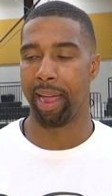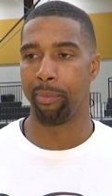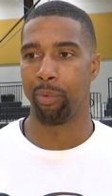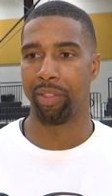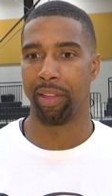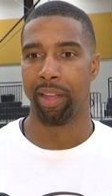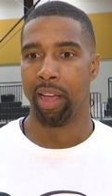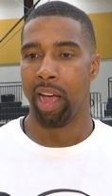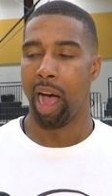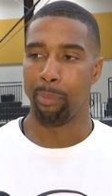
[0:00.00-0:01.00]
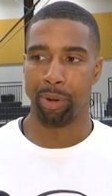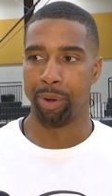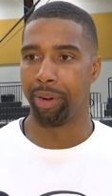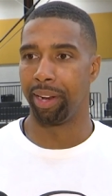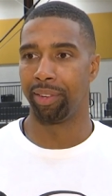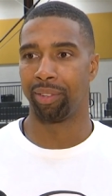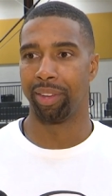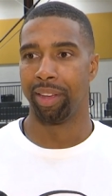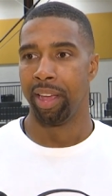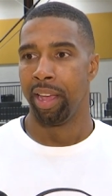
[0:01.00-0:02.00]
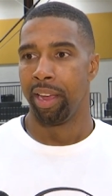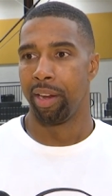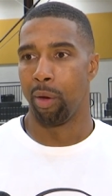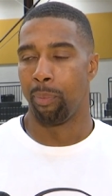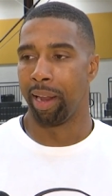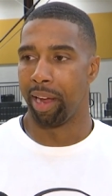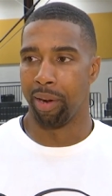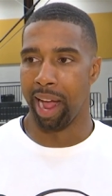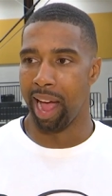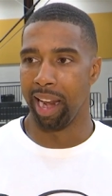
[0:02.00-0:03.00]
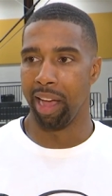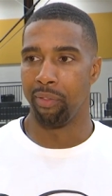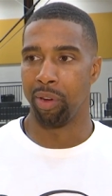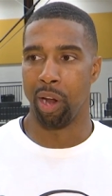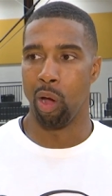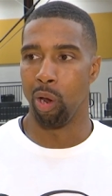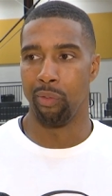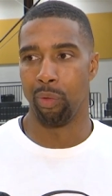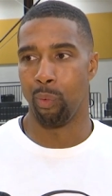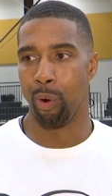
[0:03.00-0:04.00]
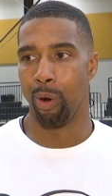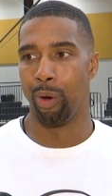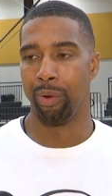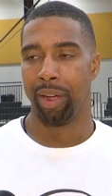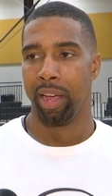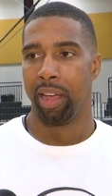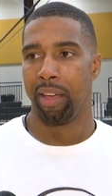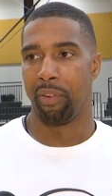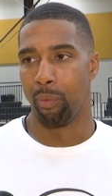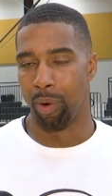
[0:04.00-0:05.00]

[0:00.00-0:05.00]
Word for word: am with the opportunities to, you know, play on a high level and all over the world if it